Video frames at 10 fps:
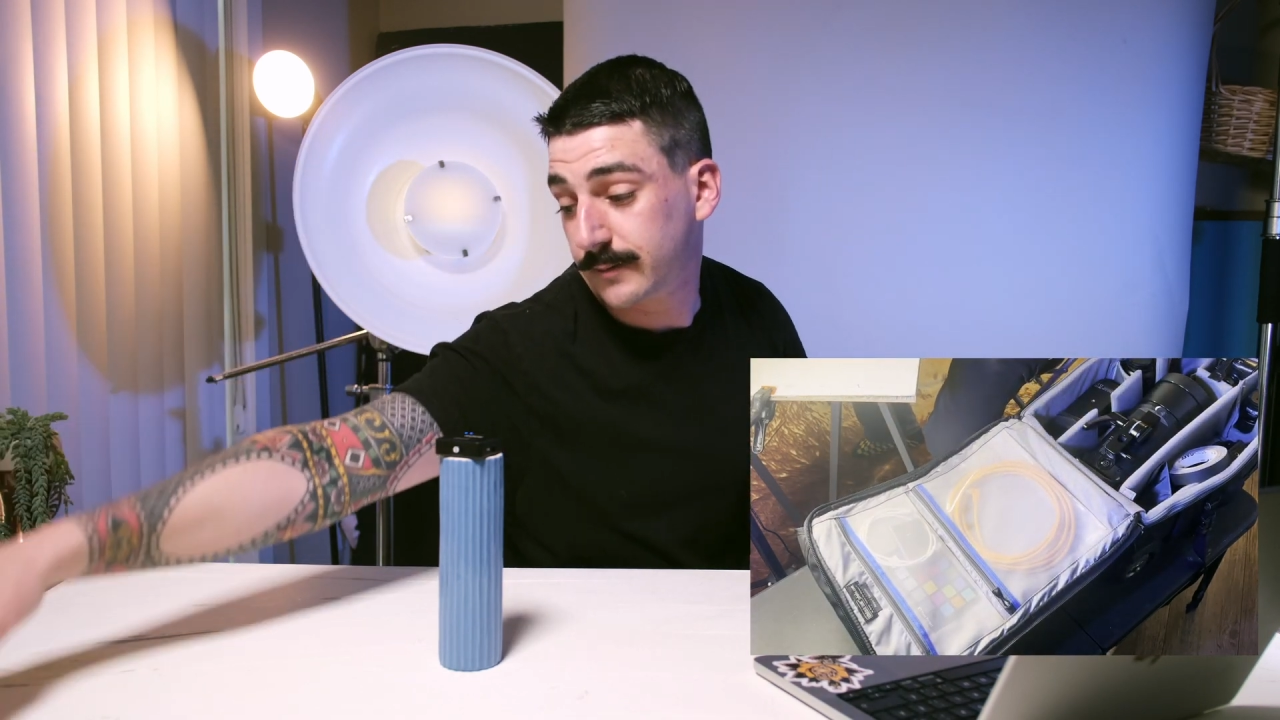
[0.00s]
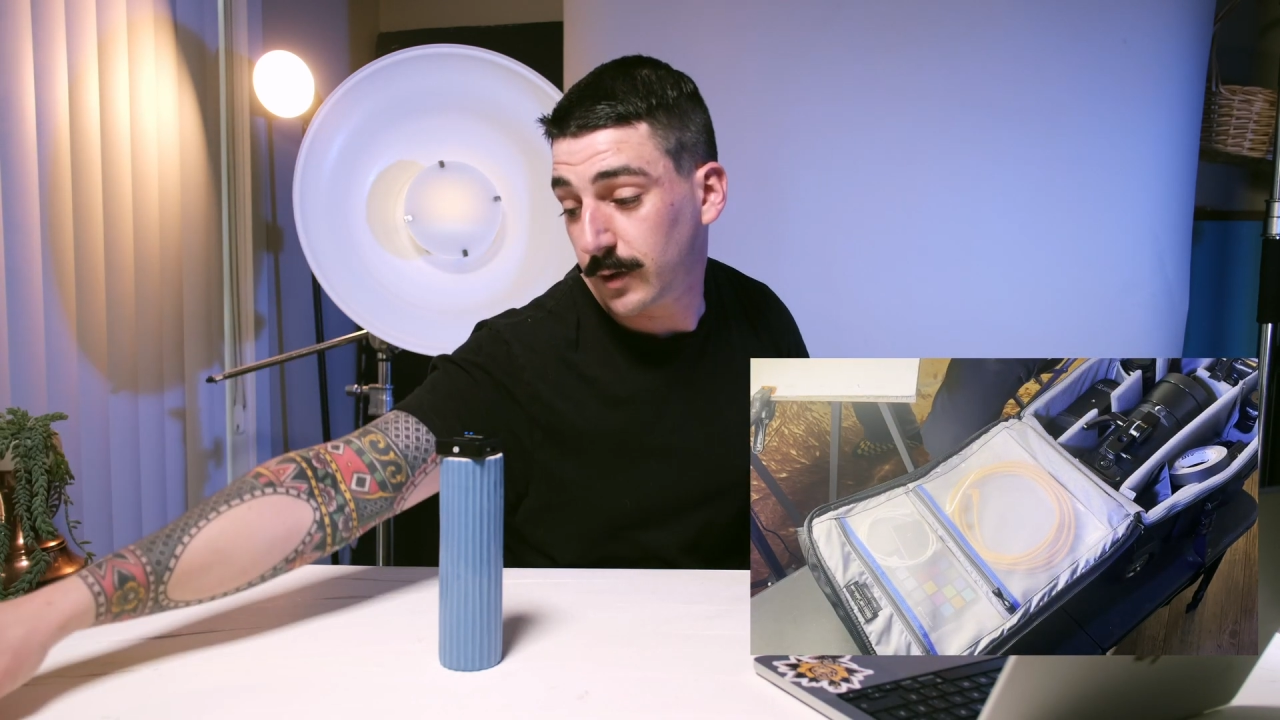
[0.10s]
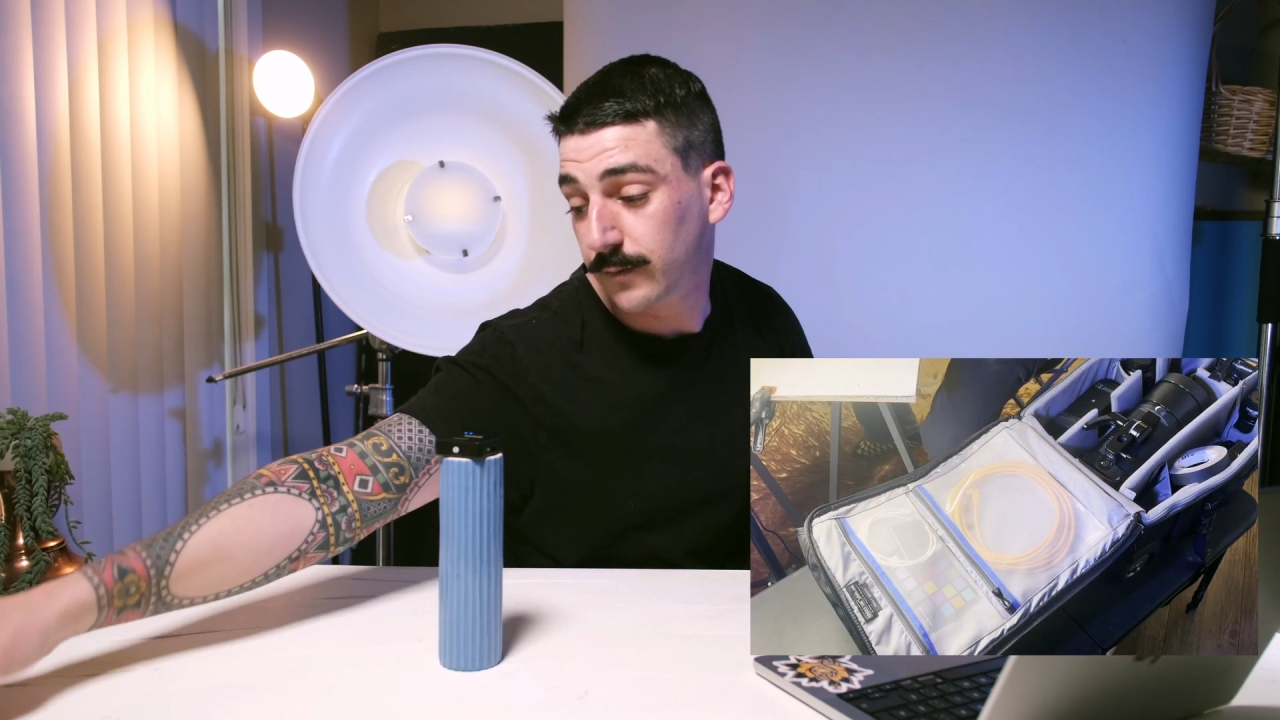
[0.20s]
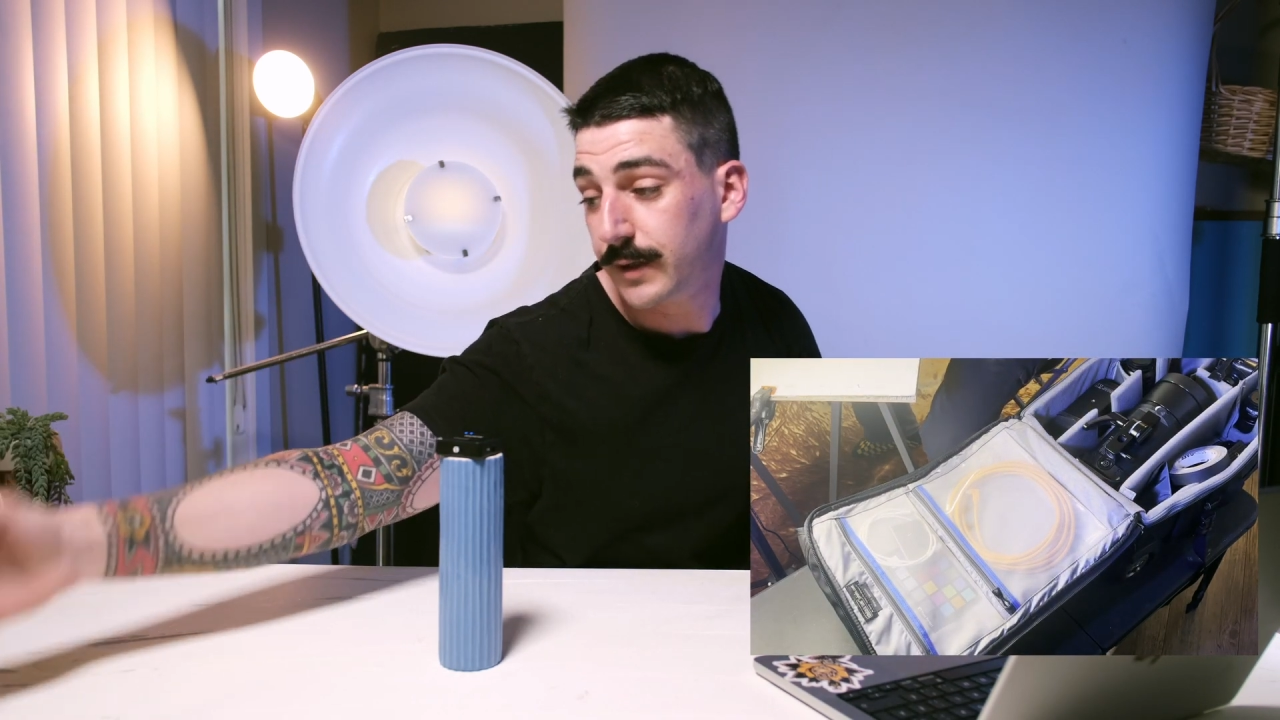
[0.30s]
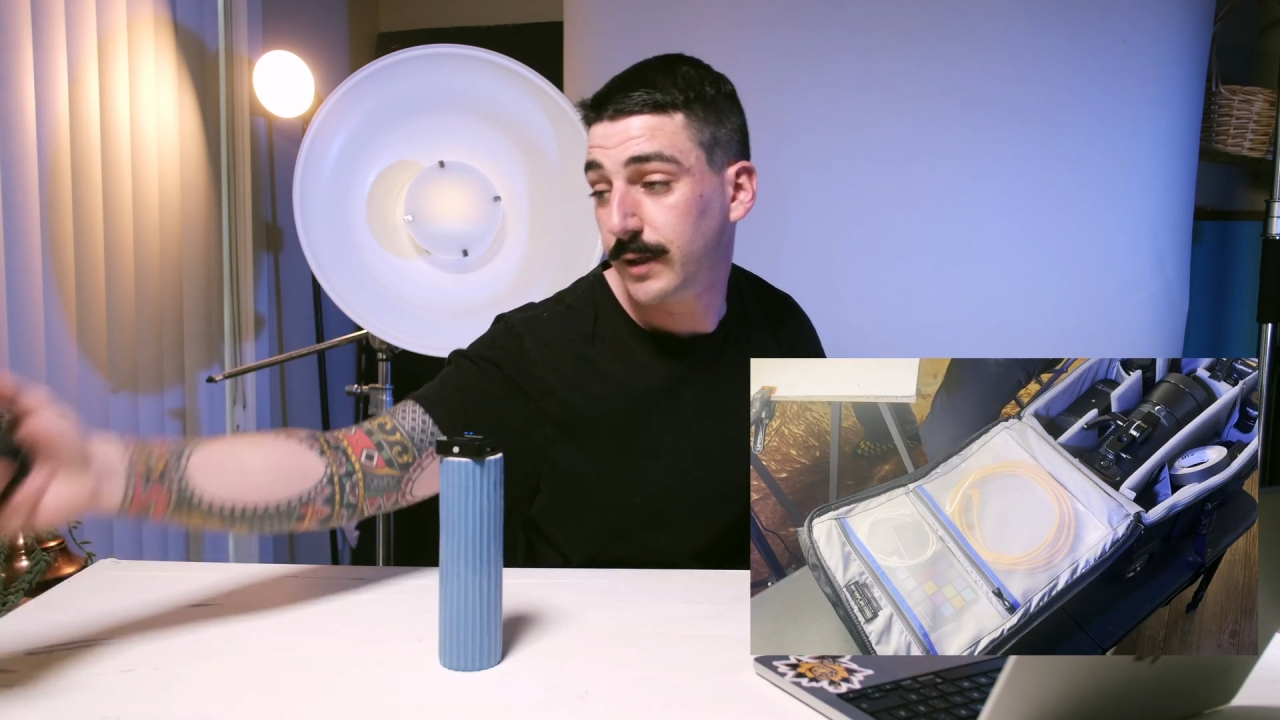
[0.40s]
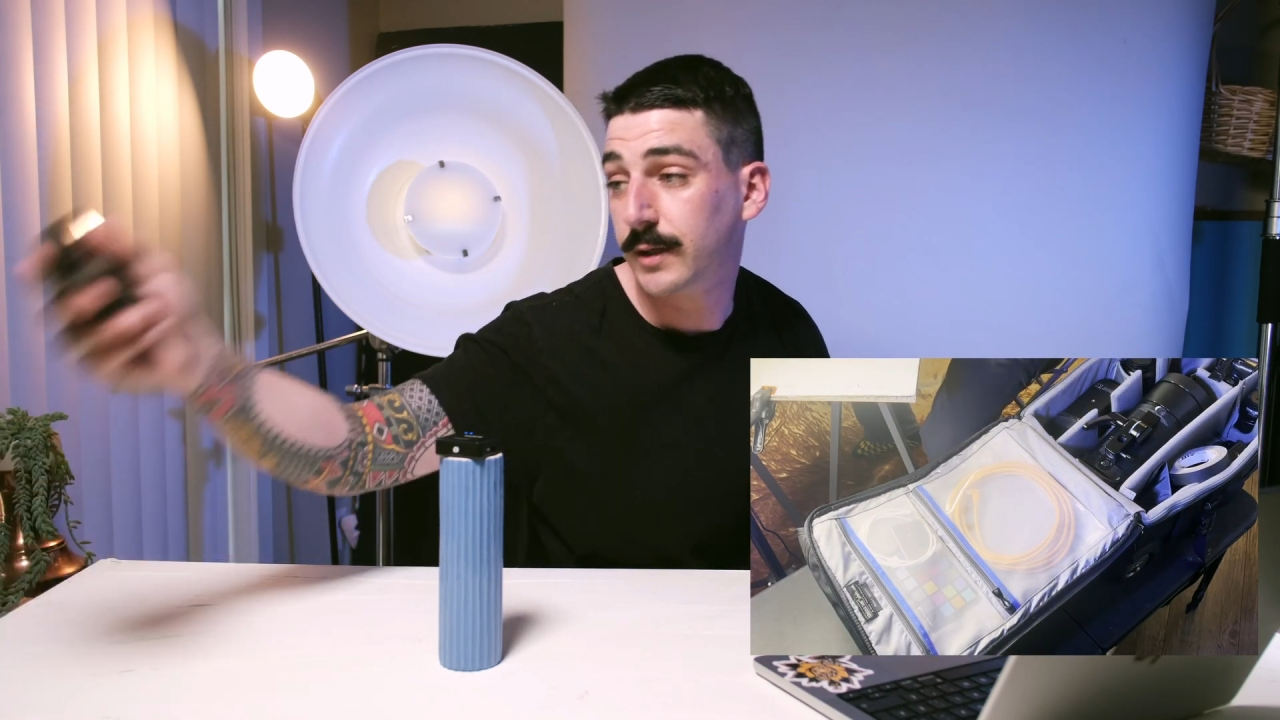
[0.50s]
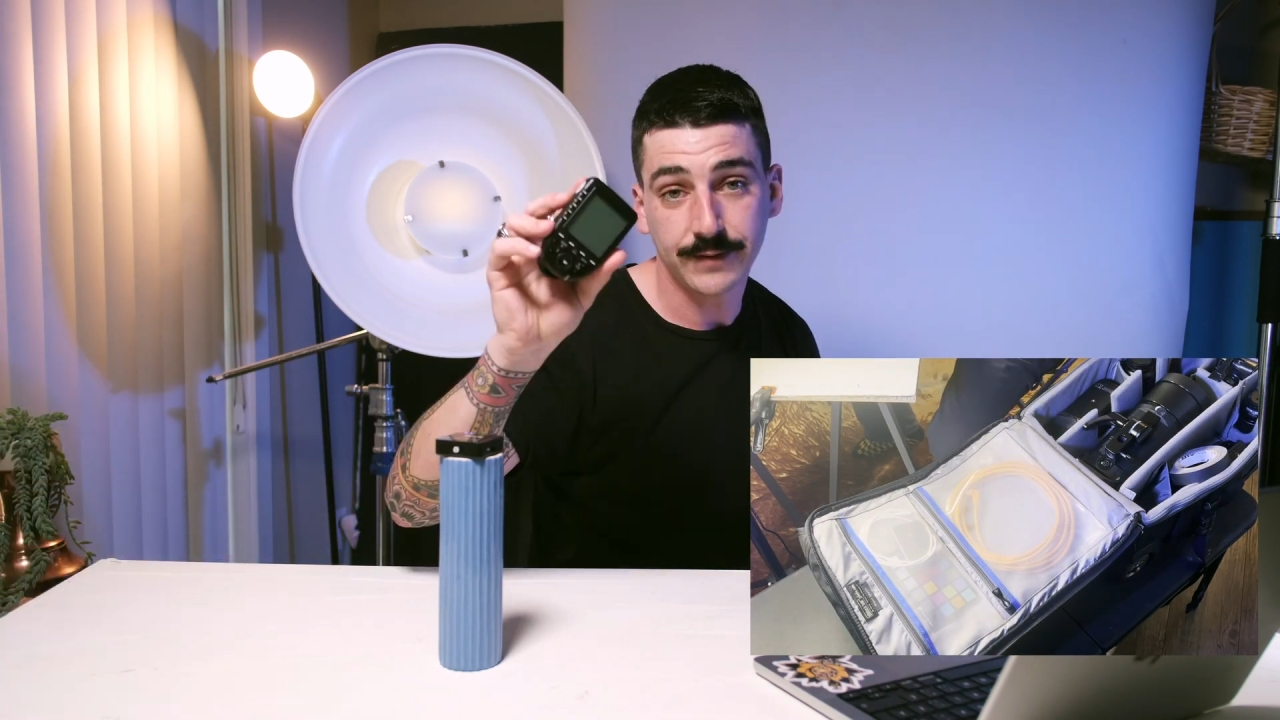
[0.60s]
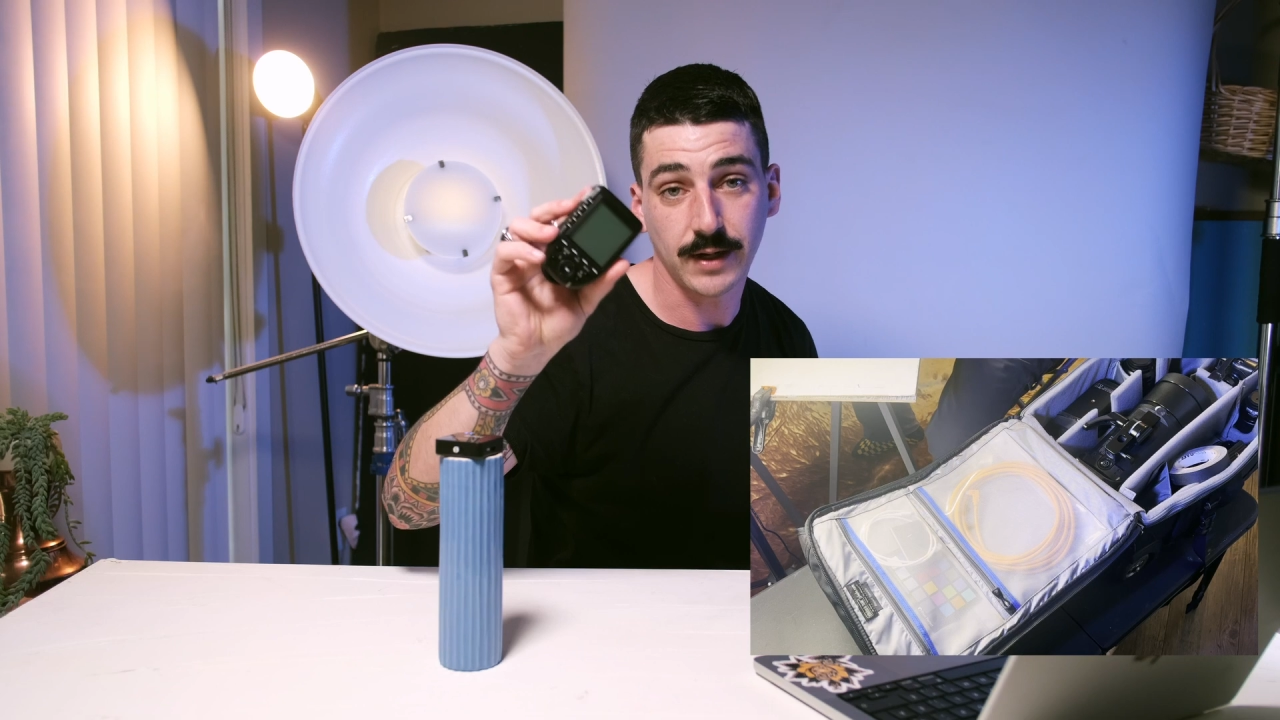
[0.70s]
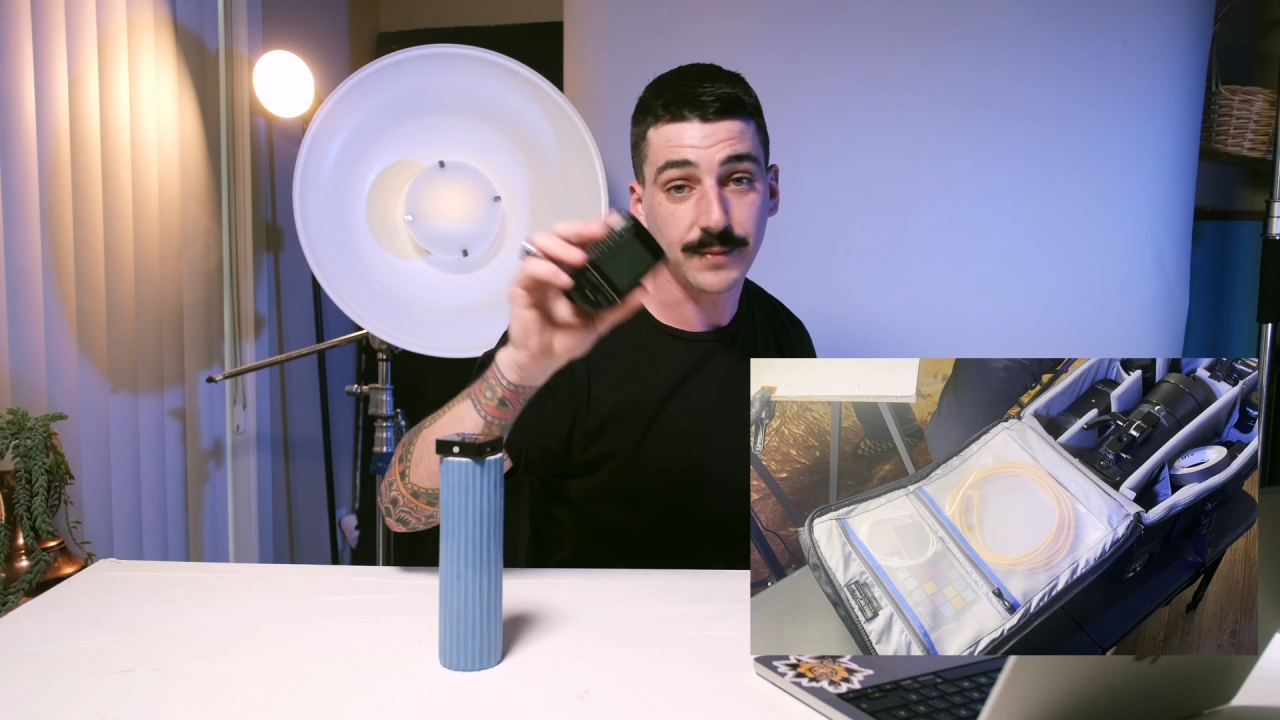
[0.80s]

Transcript: over here, got